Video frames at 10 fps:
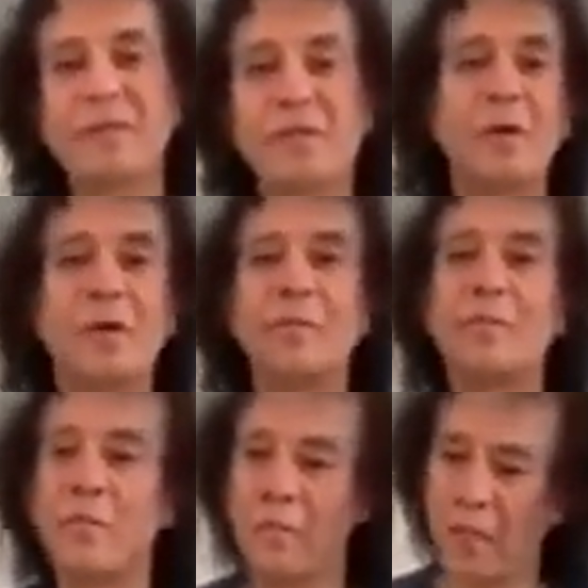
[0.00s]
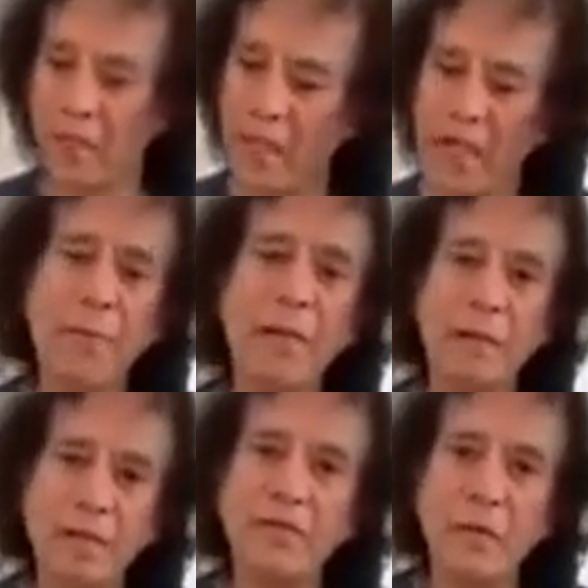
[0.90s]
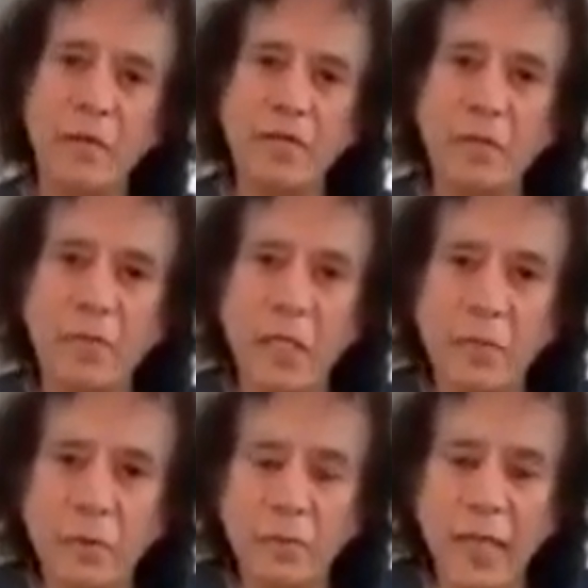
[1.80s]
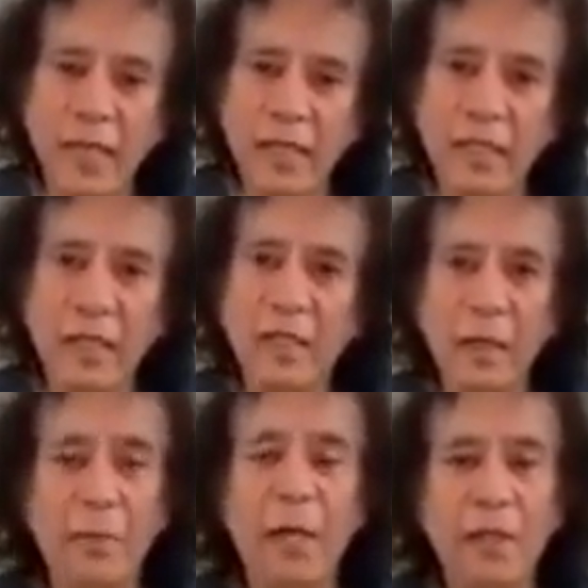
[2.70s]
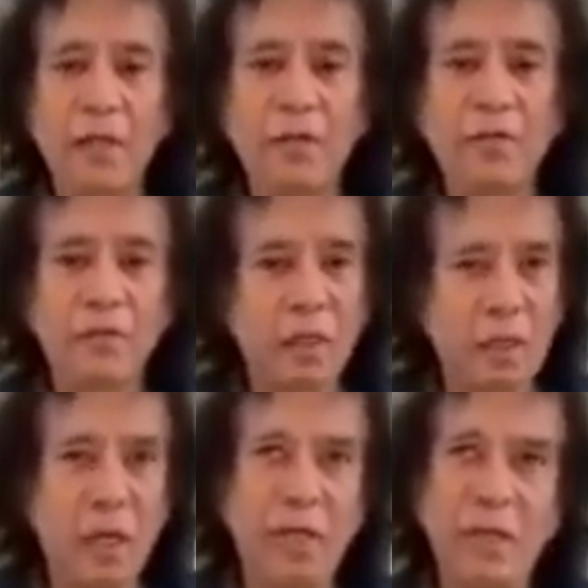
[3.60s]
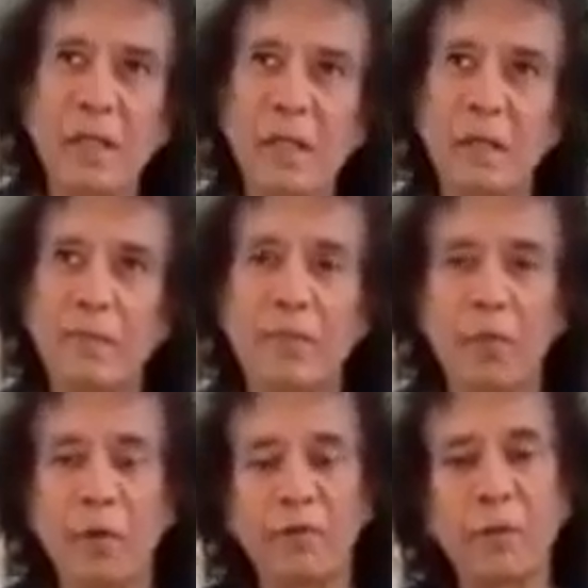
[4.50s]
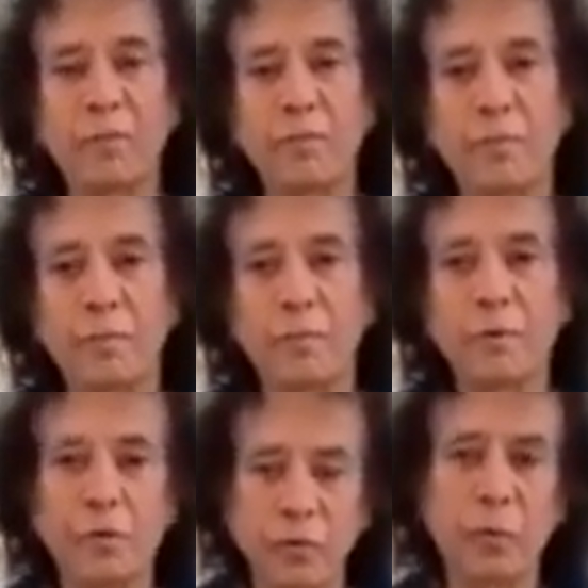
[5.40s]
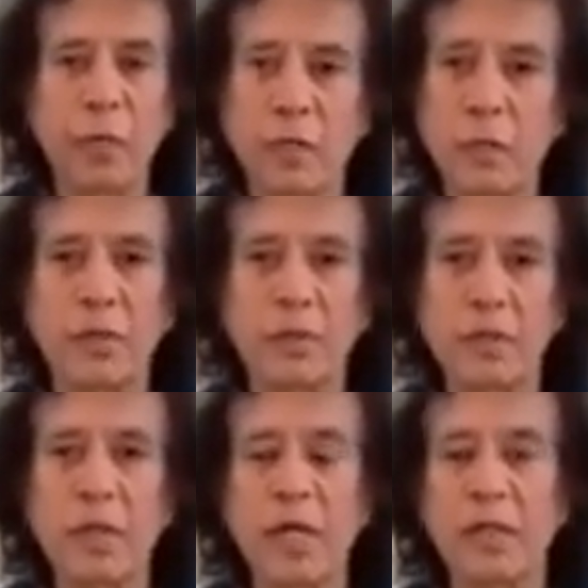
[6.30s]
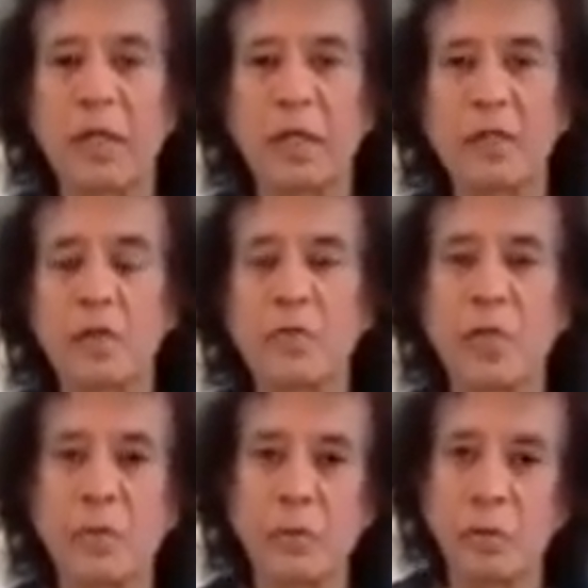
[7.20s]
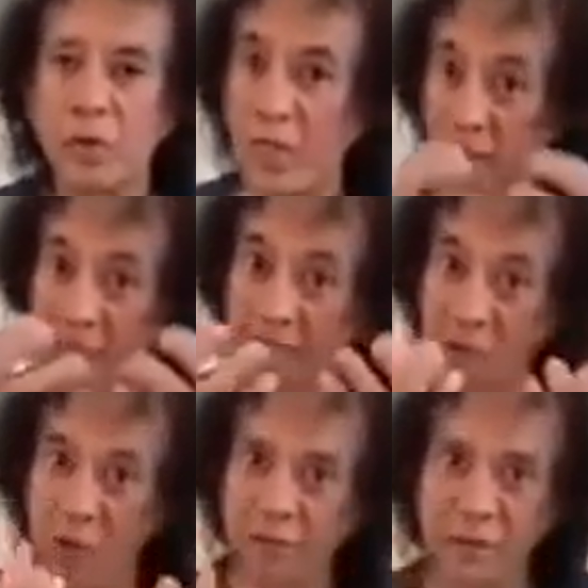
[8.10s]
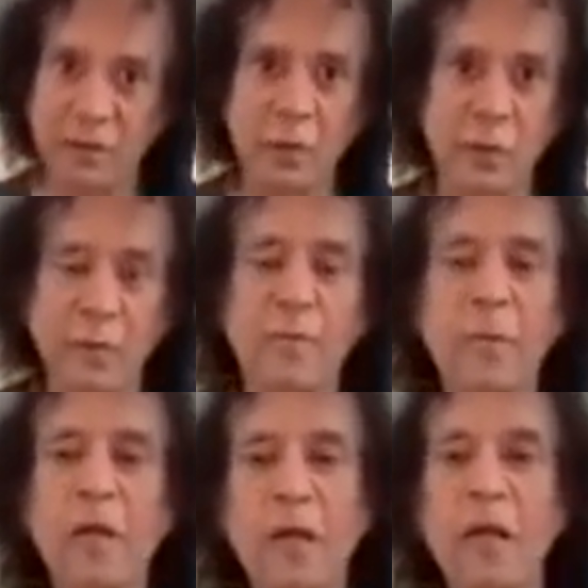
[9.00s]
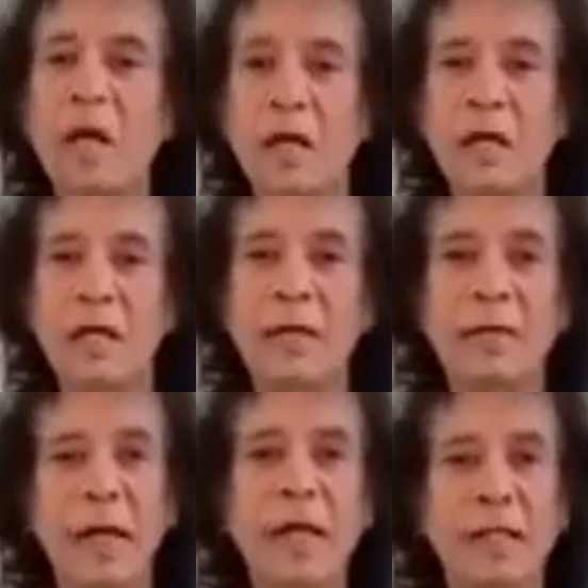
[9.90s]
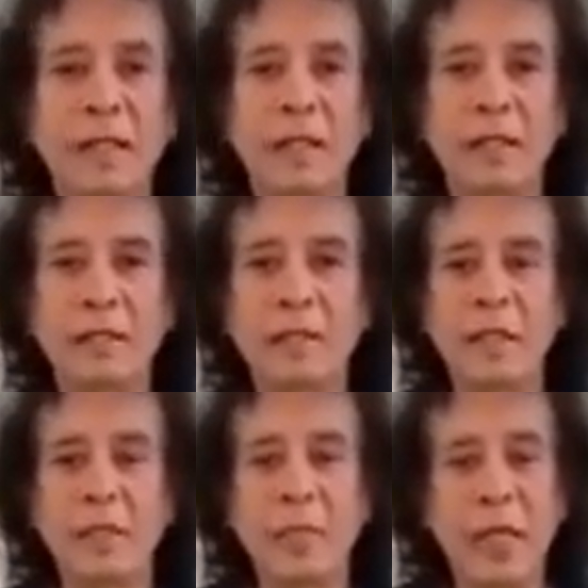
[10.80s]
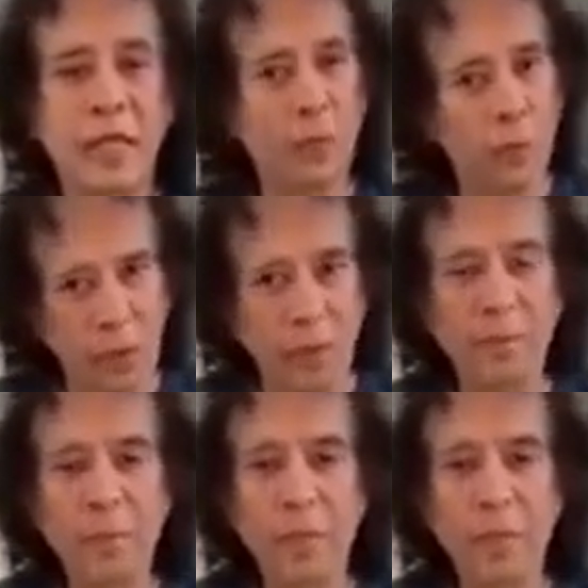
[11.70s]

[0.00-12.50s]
So there are different ways of being able to play it, but I think one of the beautiful things about this qaida is to be able to create that softer tone and make it work.